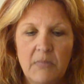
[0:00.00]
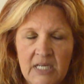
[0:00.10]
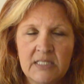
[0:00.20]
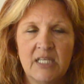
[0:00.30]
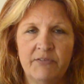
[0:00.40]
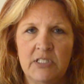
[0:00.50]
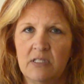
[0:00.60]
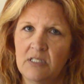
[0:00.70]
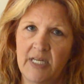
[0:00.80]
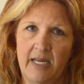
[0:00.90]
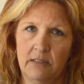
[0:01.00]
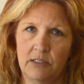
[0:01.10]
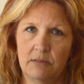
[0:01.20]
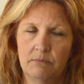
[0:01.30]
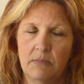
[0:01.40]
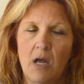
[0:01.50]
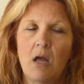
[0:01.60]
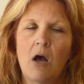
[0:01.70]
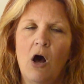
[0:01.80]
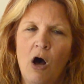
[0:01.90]
it's given to the states.
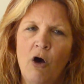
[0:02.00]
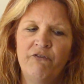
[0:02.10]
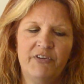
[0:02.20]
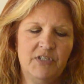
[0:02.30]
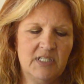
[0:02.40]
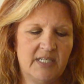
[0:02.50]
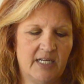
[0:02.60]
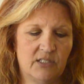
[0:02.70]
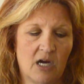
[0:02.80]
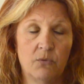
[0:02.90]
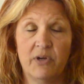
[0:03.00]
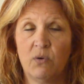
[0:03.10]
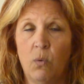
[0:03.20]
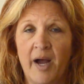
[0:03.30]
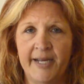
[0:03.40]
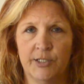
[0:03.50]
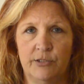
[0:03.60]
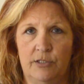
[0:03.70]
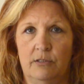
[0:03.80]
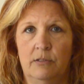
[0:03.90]
All 50 states are
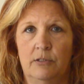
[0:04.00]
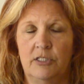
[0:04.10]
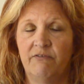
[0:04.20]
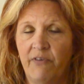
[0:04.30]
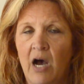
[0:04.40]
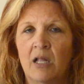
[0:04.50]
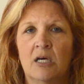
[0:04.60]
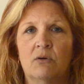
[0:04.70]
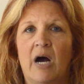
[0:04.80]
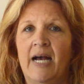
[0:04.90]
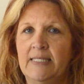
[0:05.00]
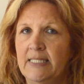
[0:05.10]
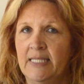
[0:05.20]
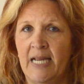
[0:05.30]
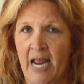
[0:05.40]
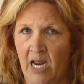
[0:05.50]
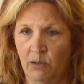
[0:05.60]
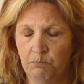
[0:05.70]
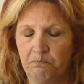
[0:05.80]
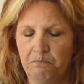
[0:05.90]
required to follow IDEA.
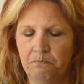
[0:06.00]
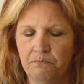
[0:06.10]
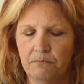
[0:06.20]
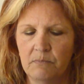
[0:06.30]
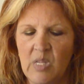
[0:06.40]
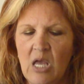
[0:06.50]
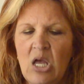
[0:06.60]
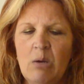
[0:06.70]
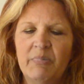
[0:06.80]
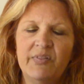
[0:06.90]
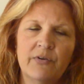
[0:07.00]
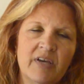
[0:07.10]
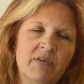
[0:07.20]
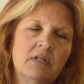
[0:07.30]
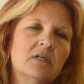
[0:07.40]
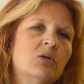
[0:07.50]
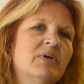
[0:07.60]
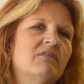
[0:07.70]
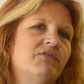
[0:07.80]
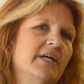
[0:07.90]
But they're given a little
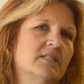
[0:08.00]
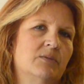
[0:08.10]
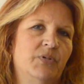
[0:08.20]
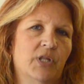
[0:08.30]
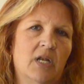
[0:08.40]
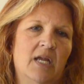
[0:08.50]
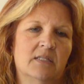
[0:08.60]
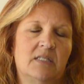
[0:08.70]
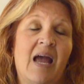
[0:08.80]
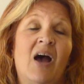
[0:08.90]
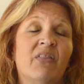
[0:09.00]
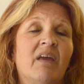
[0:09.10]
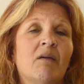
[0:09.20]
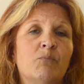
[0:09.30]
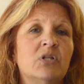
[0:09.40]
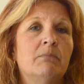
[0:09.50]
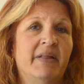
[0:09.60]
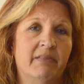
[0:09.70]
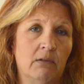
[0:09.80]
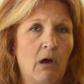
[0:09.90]
bit of flexibility as to how they
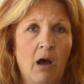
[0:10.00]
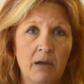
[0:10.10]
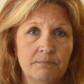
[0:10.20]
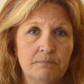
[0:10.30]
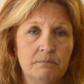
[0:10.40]
implement the law.